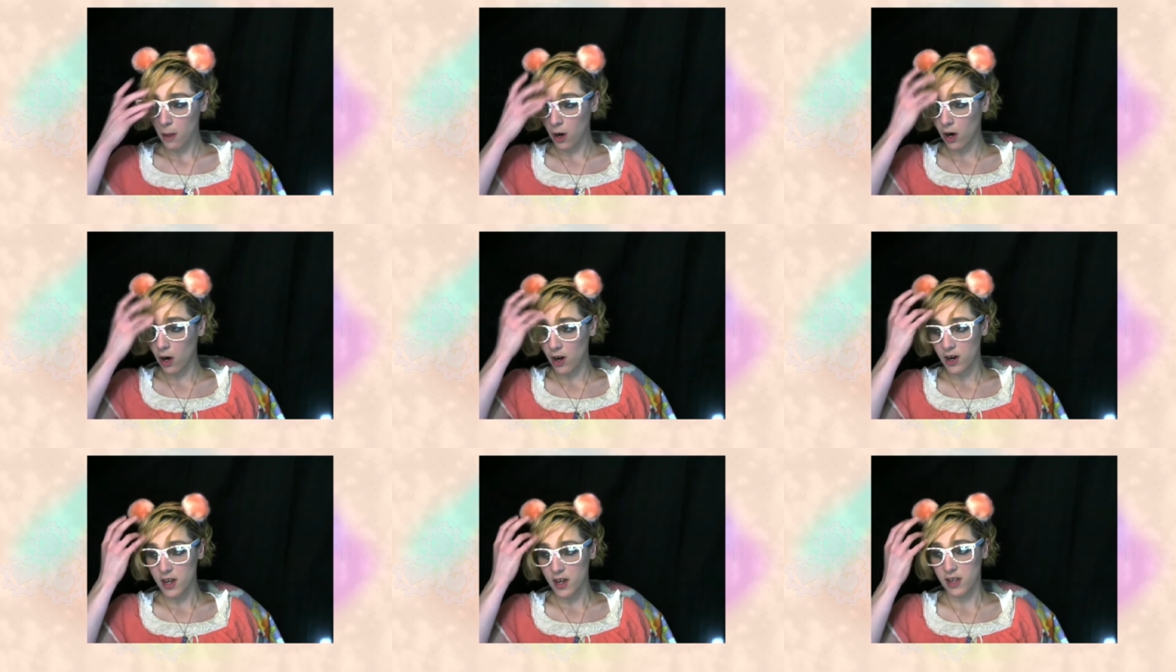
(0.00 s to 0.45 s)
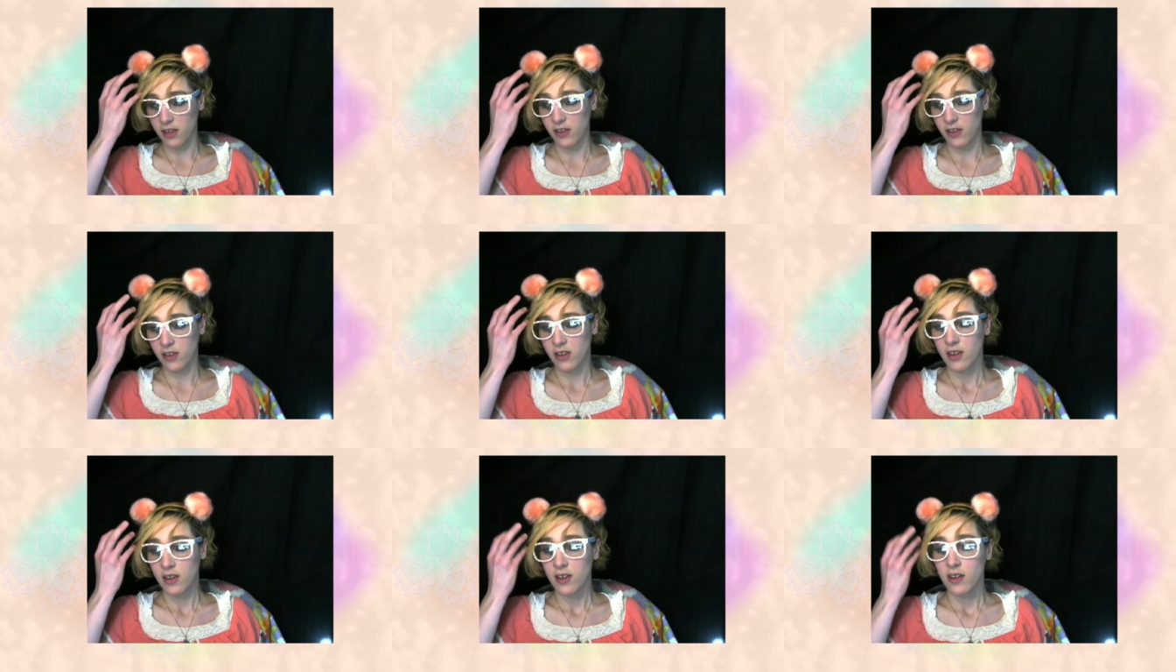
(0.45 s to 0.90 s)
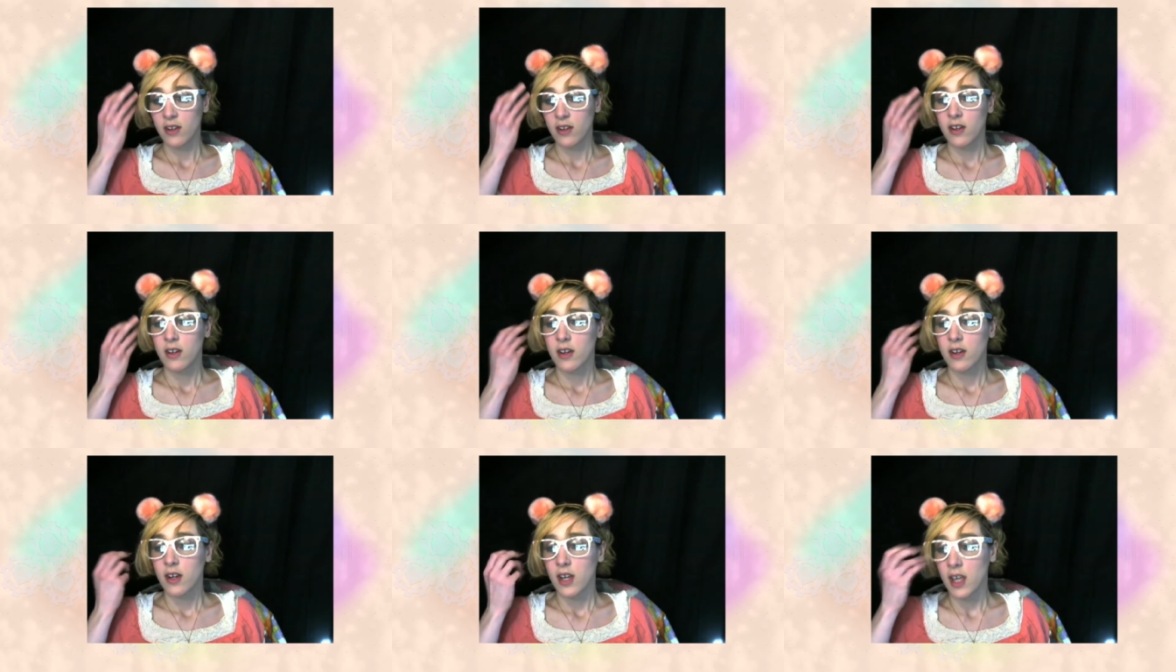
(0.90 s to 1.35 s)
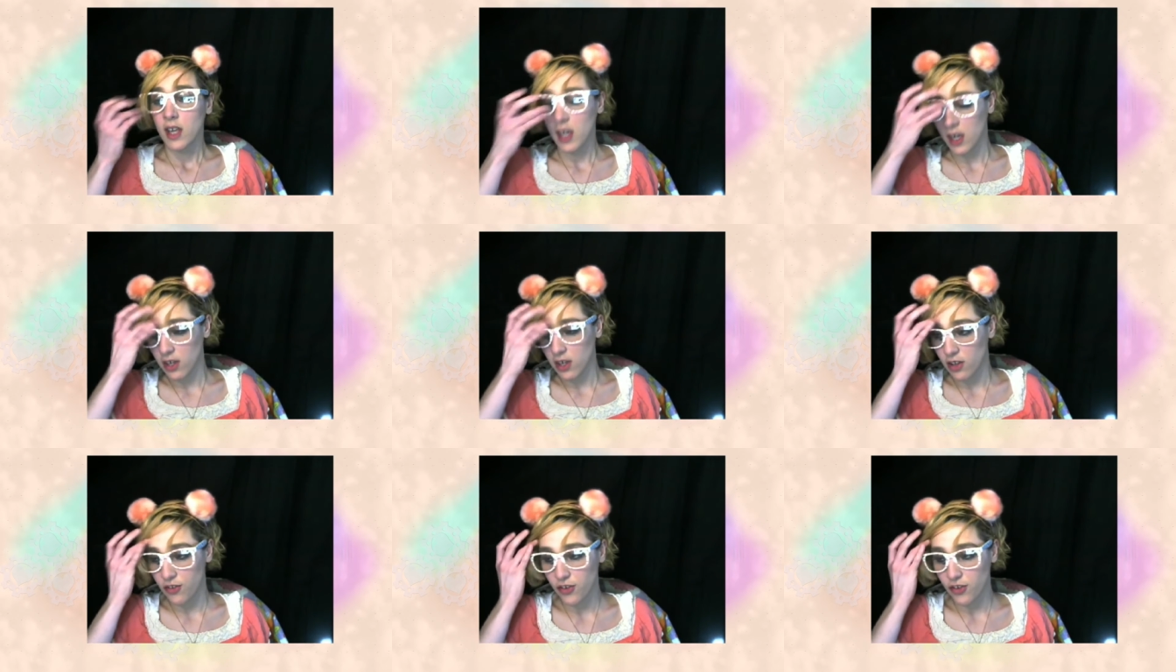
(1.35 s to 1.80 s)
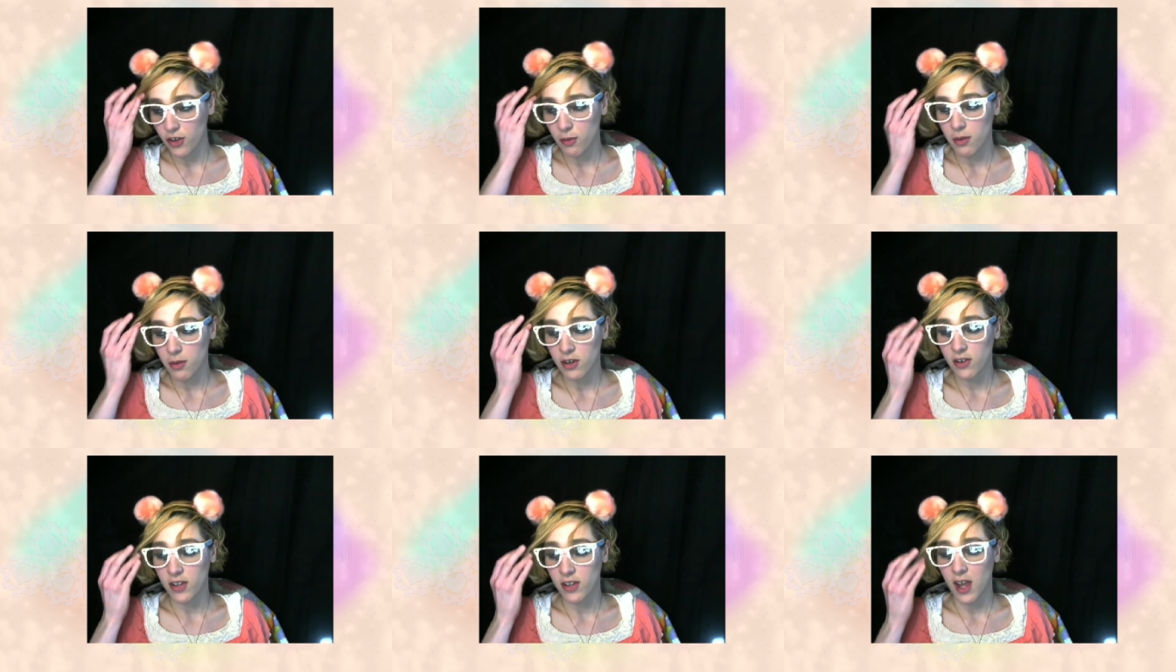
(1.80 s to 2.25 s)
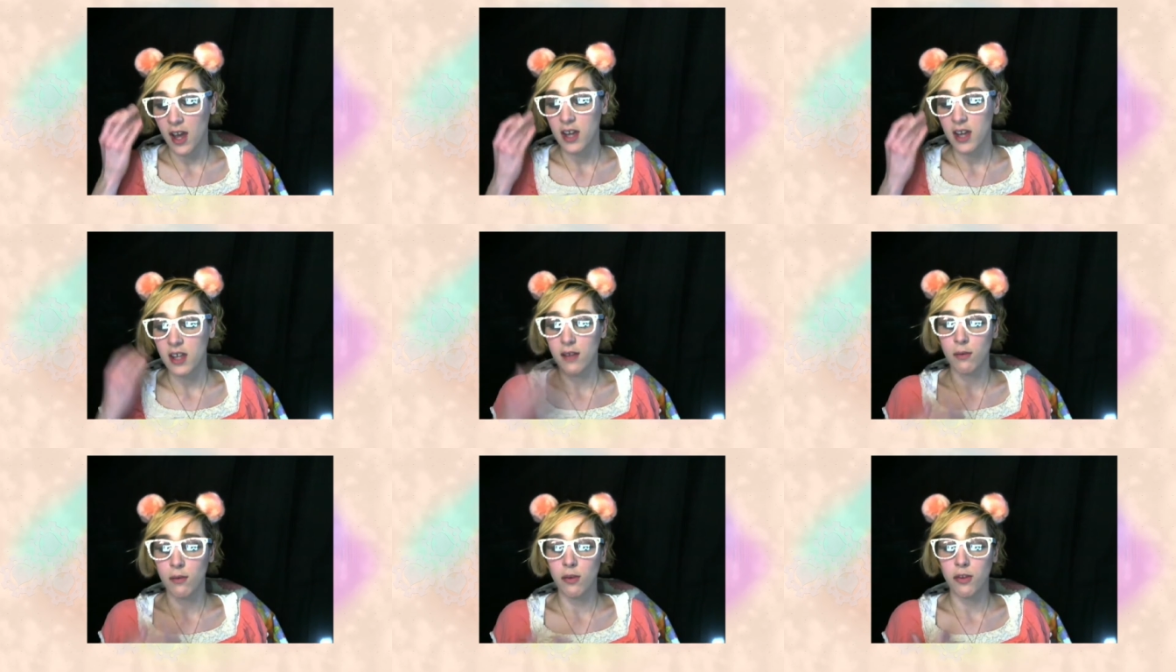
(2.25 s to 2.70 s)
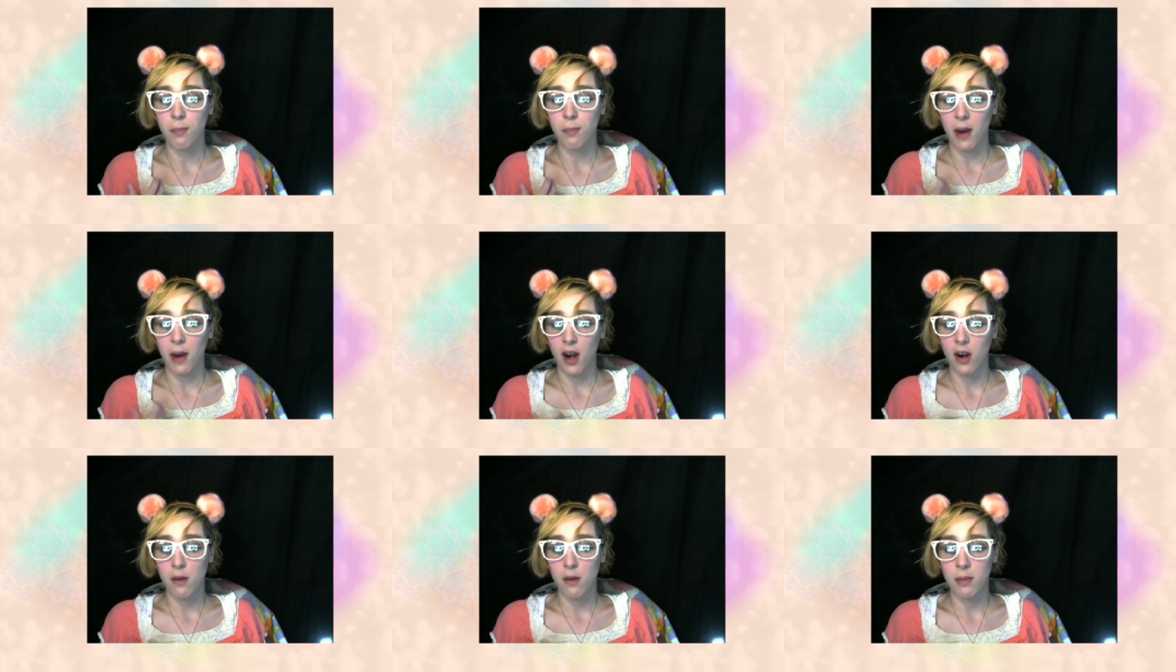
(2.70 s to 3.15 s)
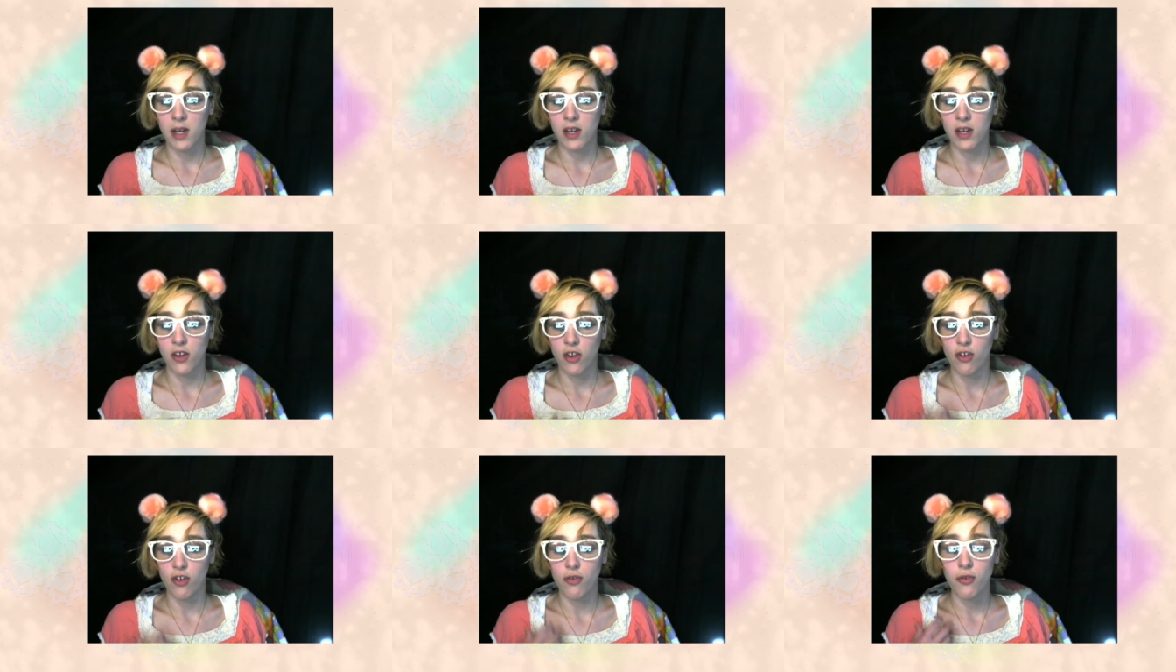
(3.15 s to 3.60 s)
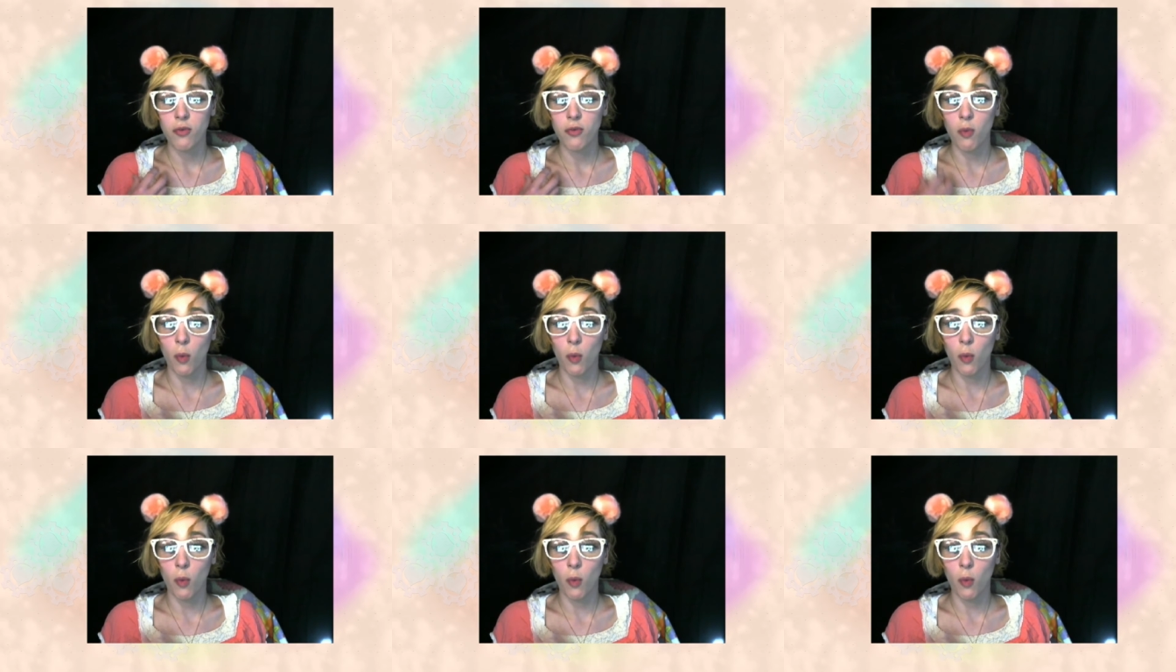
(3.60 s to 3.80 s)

artists and YouTubers that had inspired me to